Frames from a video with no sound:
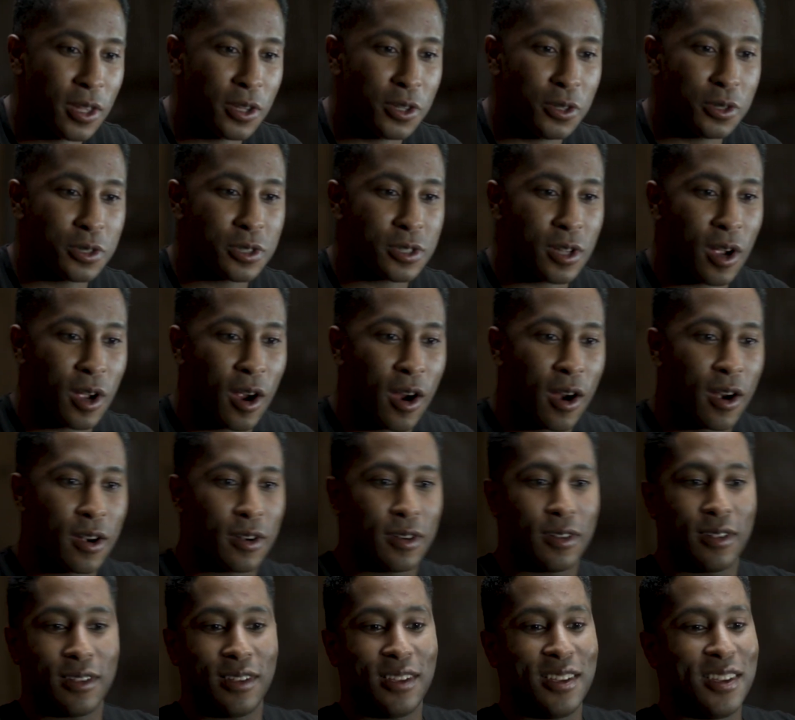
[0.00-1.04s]
you
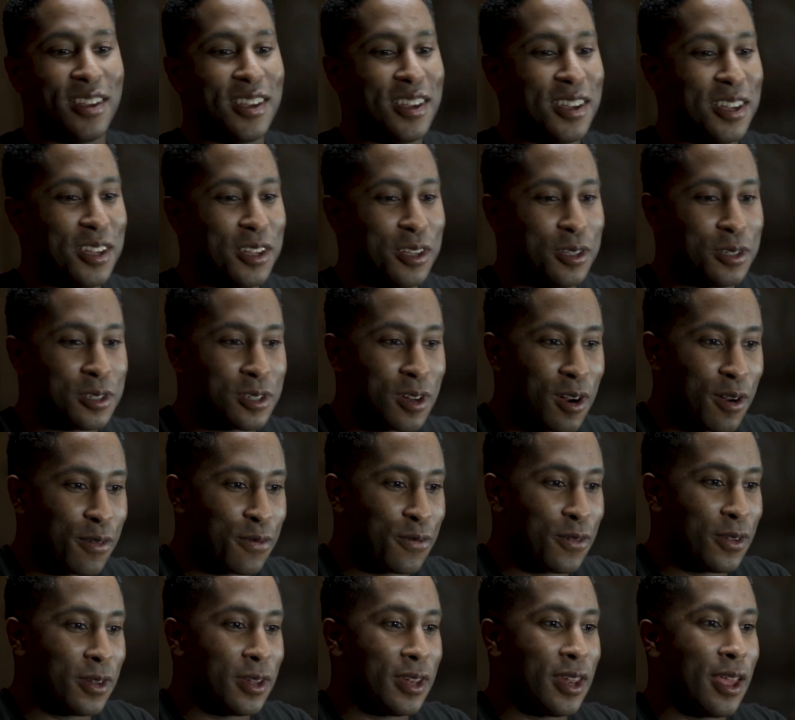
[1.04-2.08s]
start
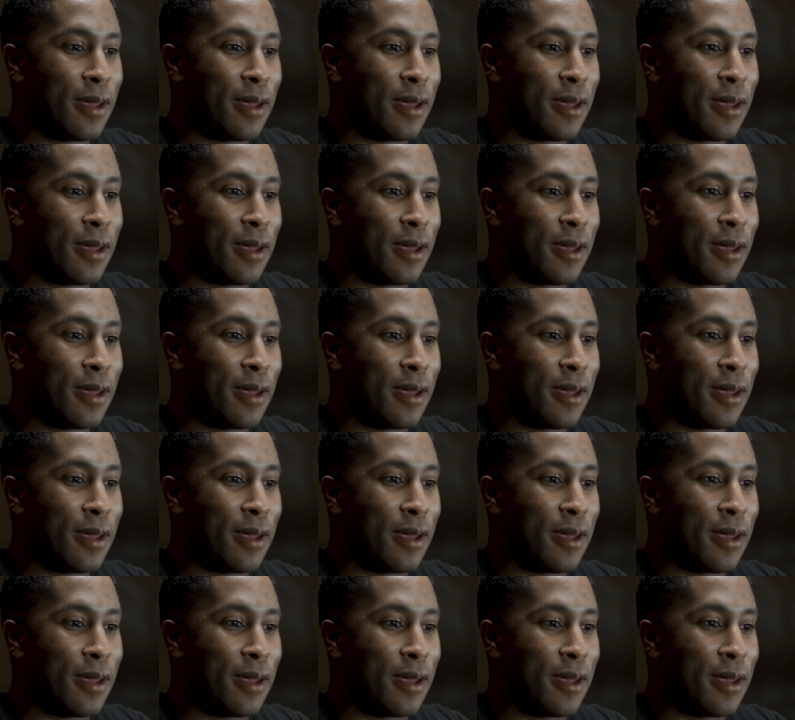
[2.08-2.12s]
feeling